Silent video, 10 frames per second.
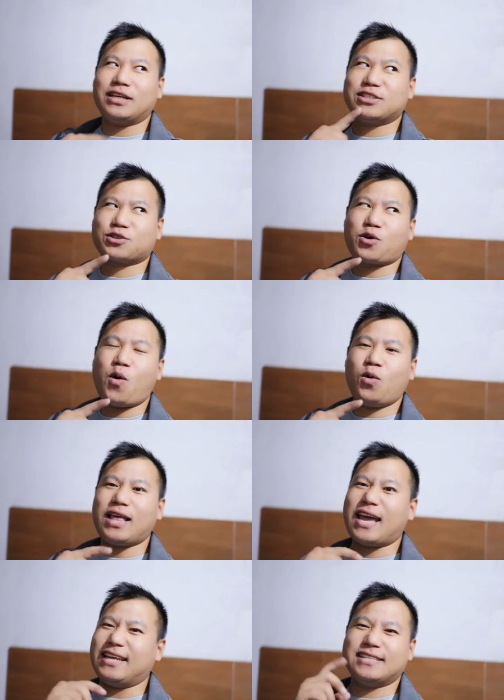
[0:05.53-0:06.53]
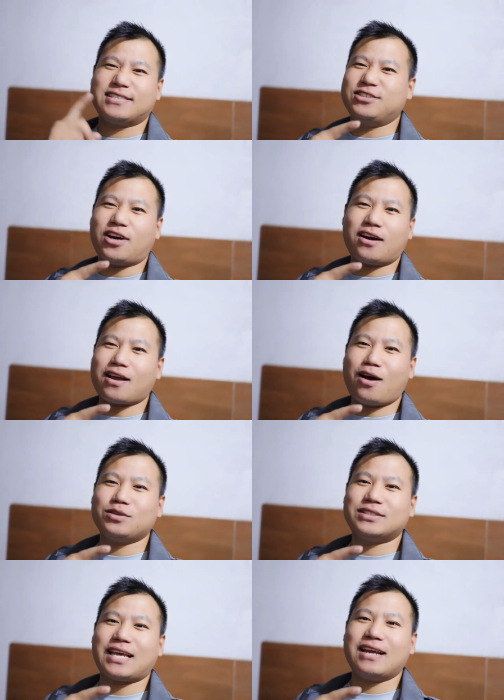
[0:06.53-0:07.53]
It's cold and it's dark
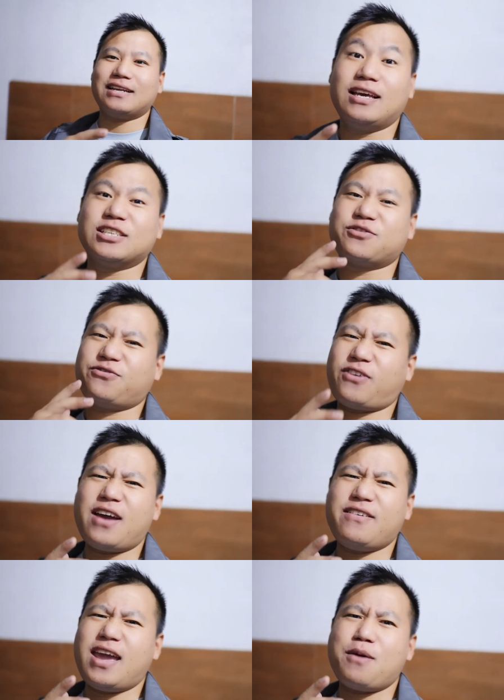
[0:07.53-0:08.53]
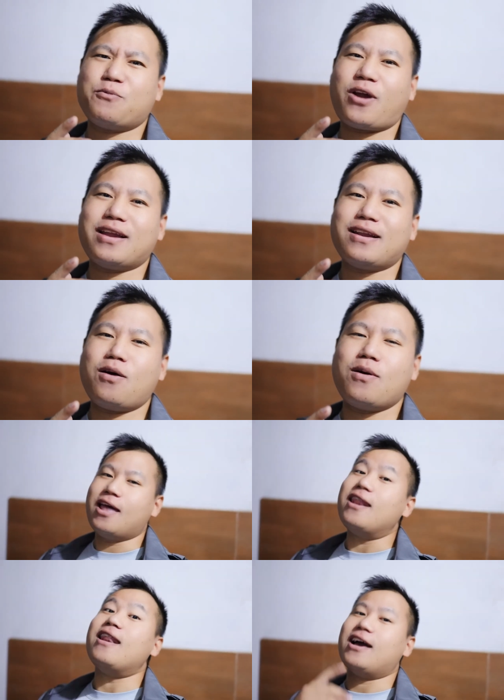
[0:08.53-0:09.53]
outside. It's 5 a.m. right now
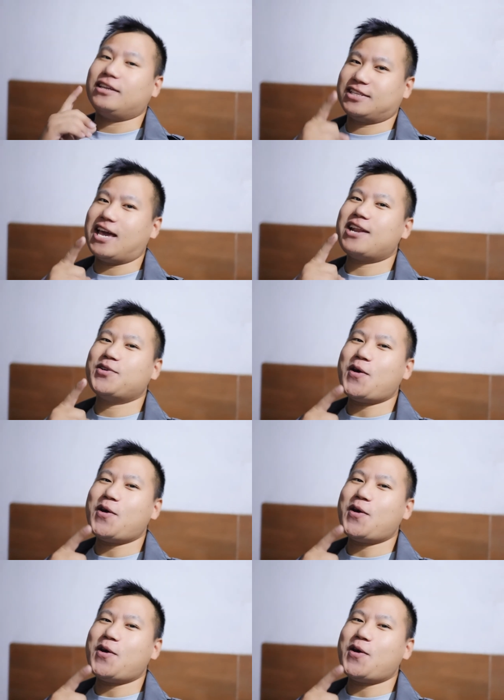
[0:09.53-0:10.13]
and let's get